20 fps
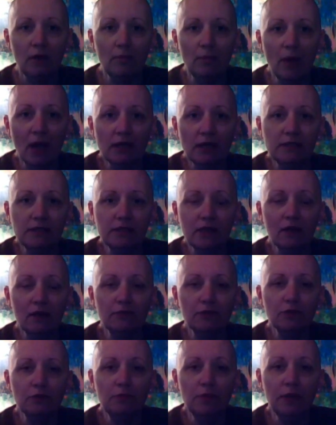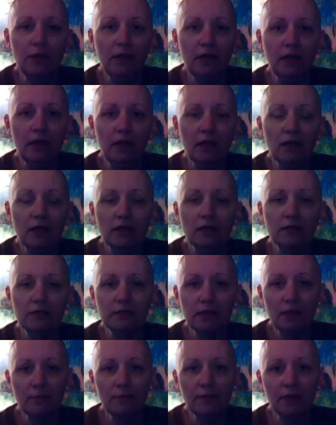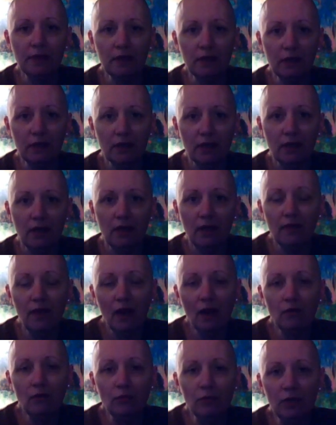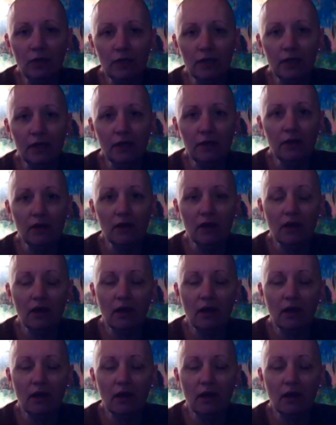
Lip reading: myself to be something that I really